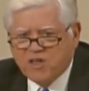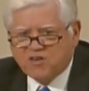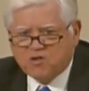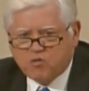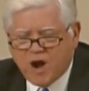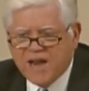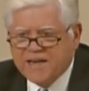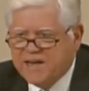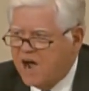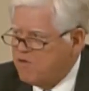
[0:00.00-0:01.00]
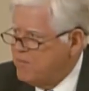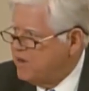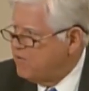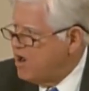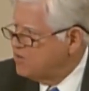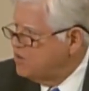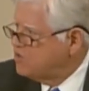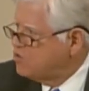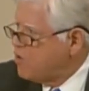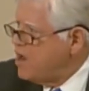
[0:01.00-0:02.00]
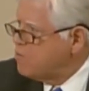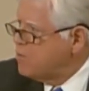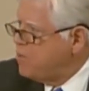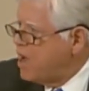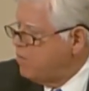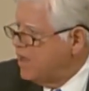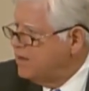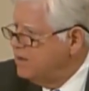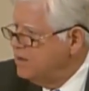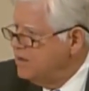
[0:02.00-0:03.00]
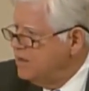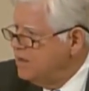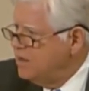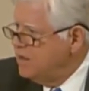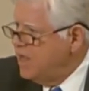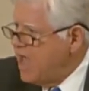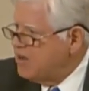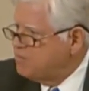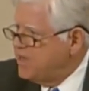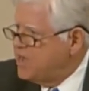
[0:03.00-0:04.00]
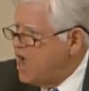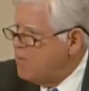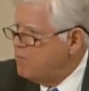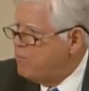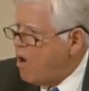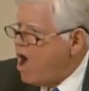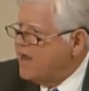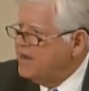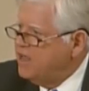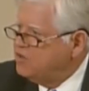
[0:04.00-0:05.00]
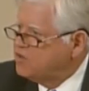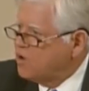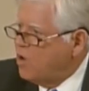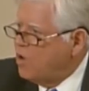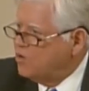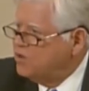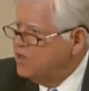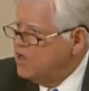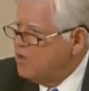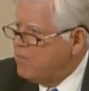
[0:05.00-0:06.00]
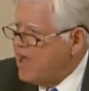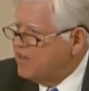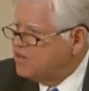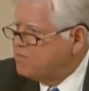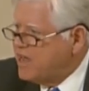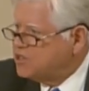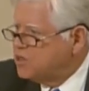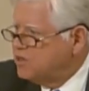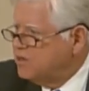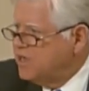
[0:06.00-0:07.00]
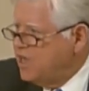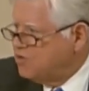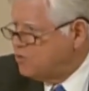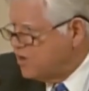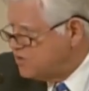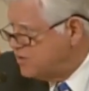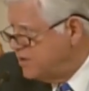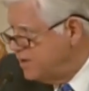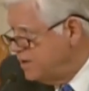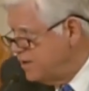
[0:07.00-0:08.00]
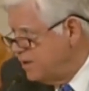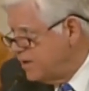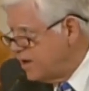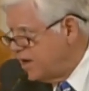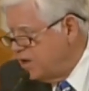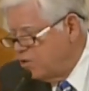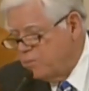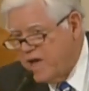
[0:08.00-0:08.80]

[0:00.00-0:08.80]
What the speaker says: this great government of ours, this great republic, has become bought and sold by the special interest. I yield